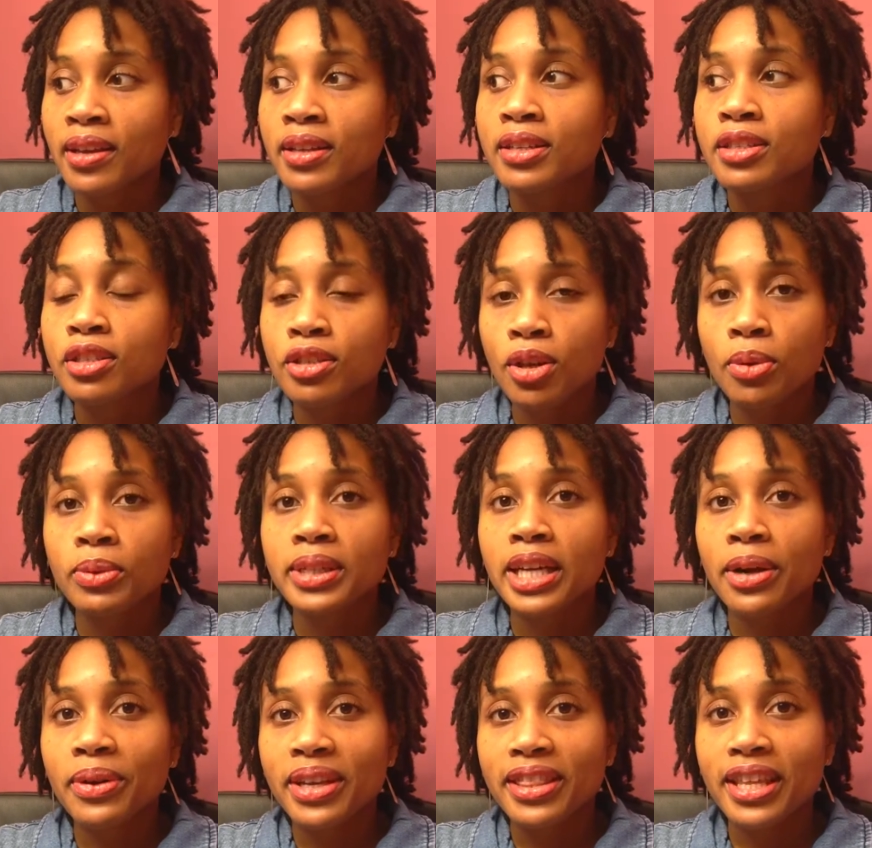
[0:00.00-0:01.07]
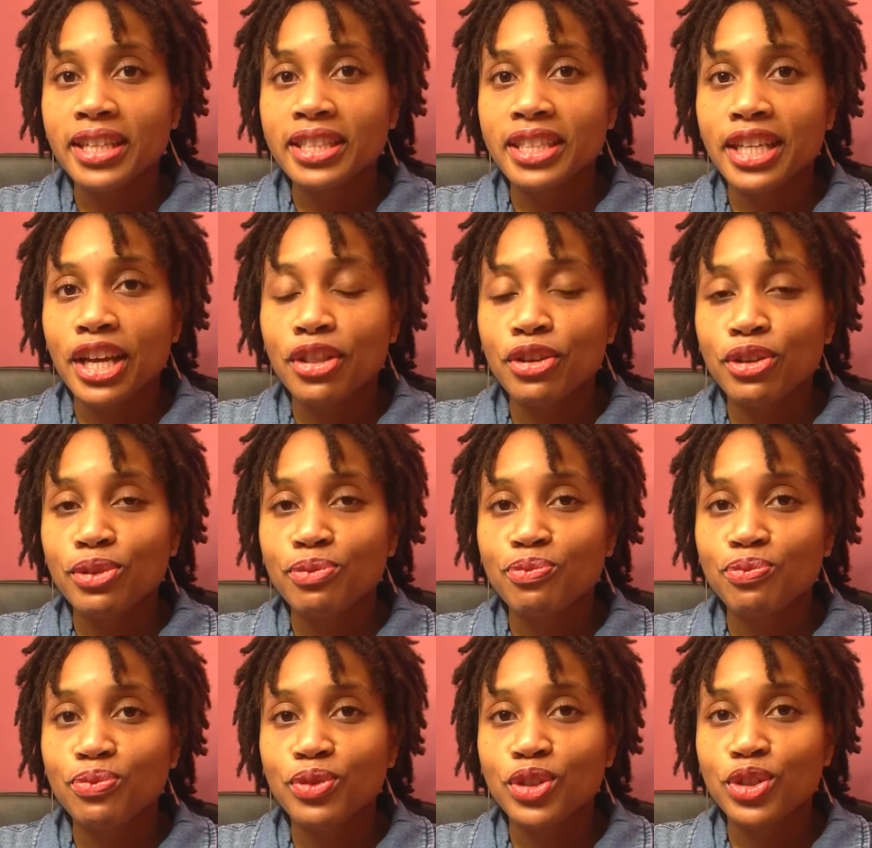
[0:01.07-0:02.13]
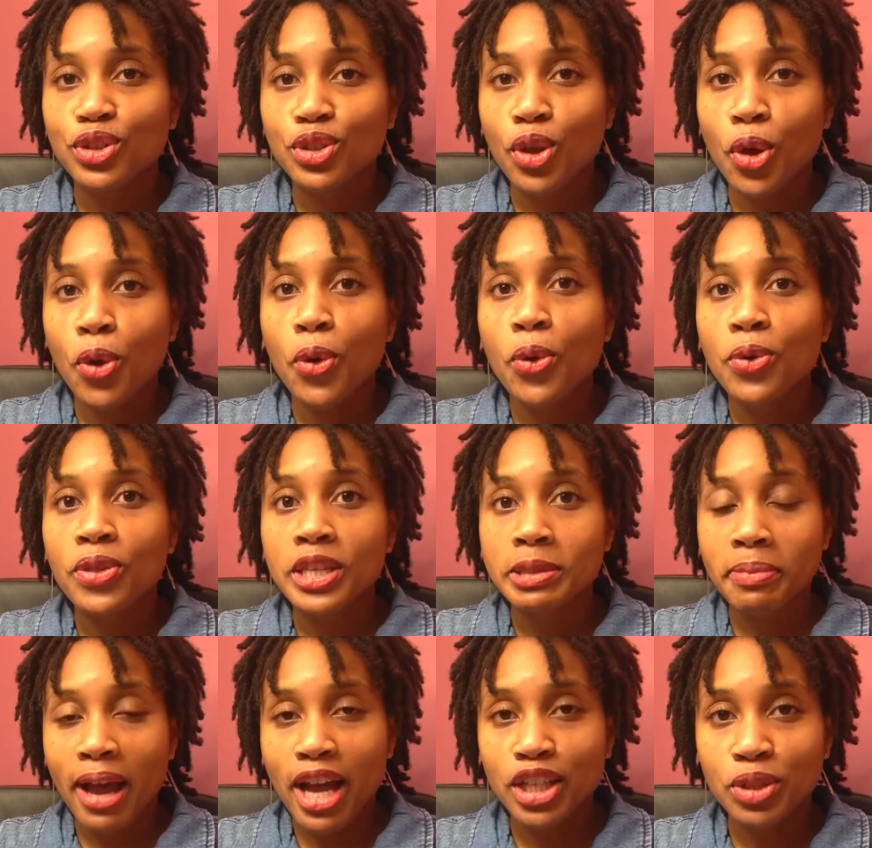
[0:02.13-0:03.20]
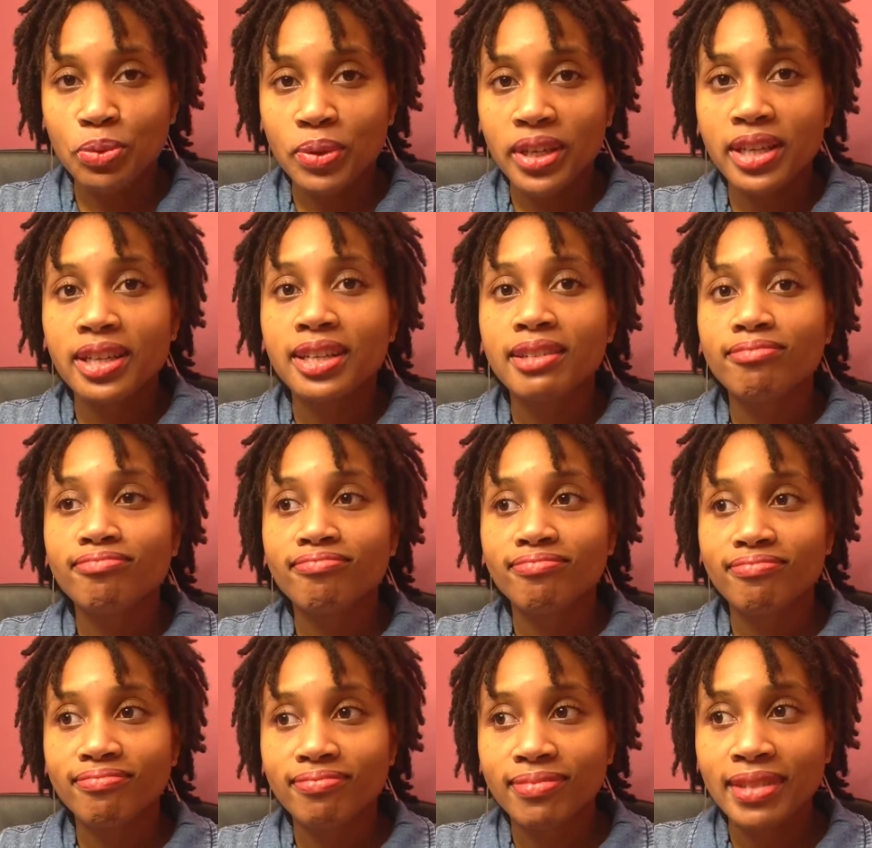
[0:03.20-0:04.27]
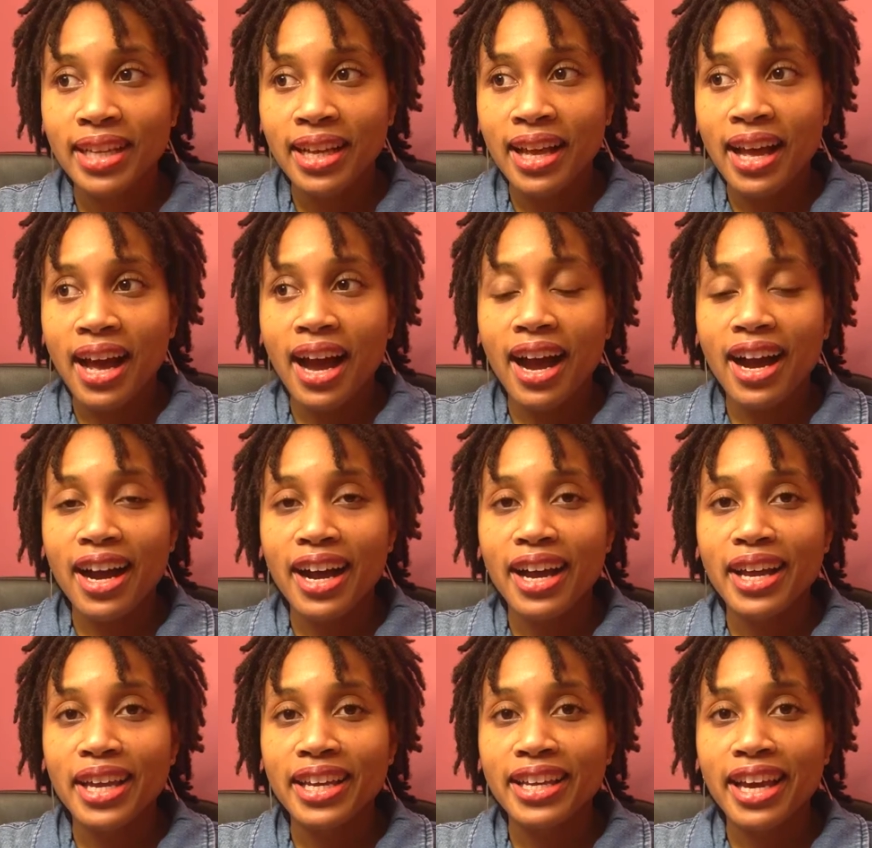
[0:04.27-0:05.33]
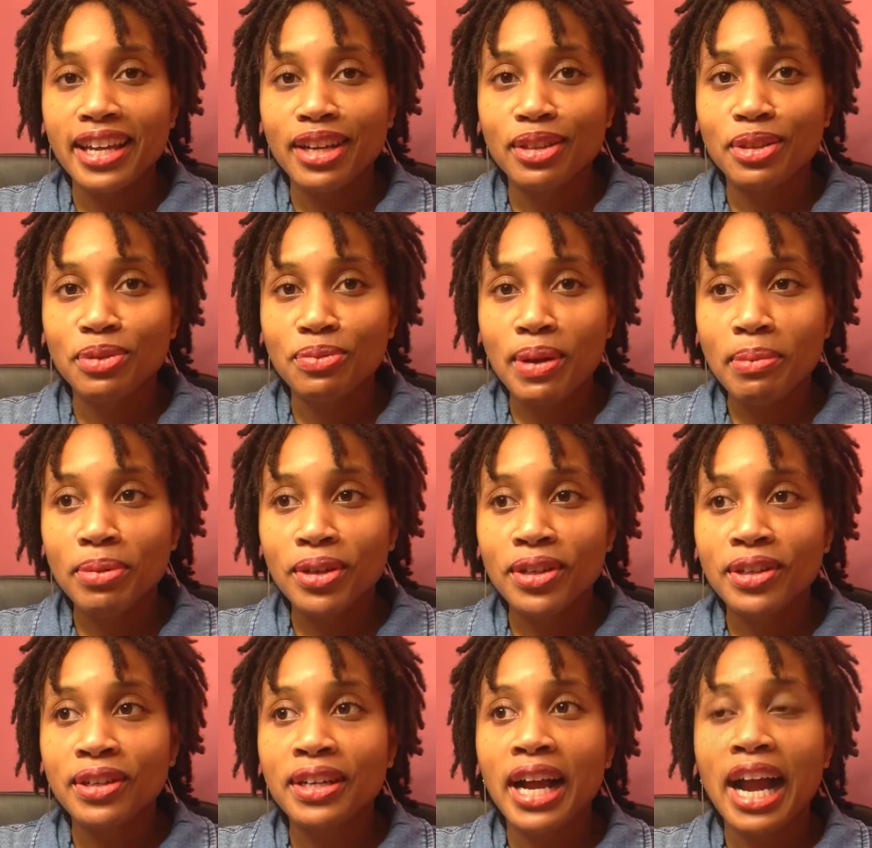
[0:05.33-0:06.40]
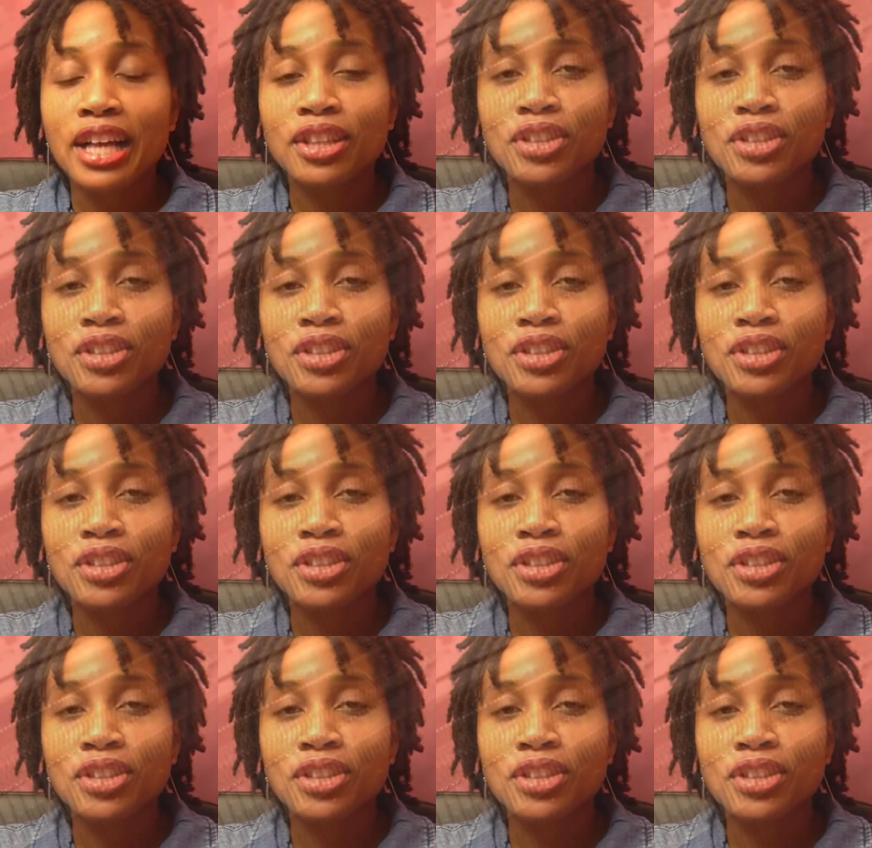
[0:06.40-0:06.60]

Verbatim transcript: slowly I'll get that together. So, this past week, I got out the ribber. I